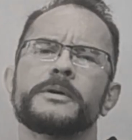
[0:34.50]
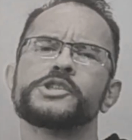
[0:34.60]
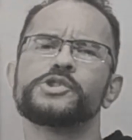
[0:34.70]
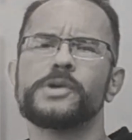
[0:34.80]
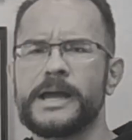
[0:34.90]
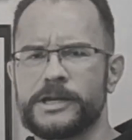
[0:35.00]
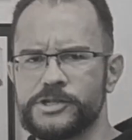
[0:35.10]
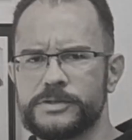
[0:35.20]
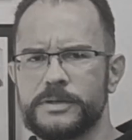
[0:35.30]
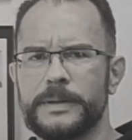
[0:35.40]
a bunch of
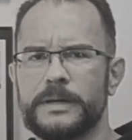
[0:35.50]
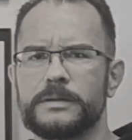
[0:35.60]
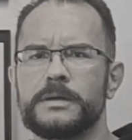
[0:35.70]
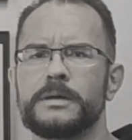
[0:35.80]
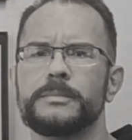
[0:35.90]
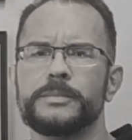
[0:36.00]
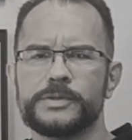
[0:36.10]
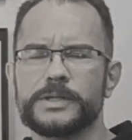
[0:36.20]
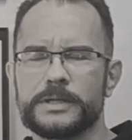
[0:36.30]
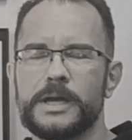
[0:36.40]
trash about
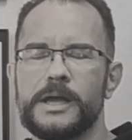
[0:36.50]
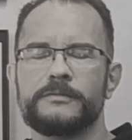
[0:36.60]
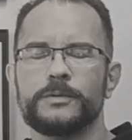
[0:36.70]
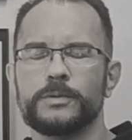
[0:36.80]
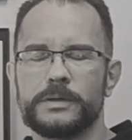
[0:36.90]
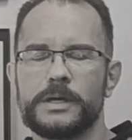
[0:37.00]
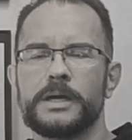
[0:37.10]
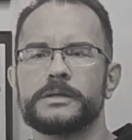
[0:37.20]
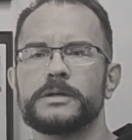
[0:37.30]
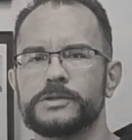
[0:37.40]
music and food
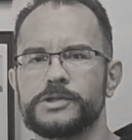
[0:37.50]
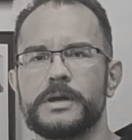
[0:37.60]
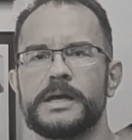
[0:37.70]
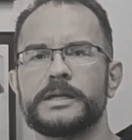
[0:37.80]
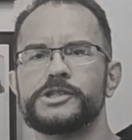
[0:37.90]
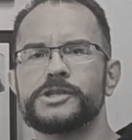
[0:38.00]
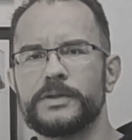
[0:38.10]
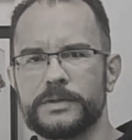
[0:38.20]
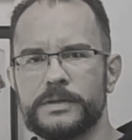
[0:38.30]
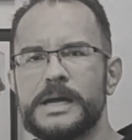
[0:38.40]
and culture and each
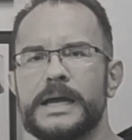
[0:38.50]
other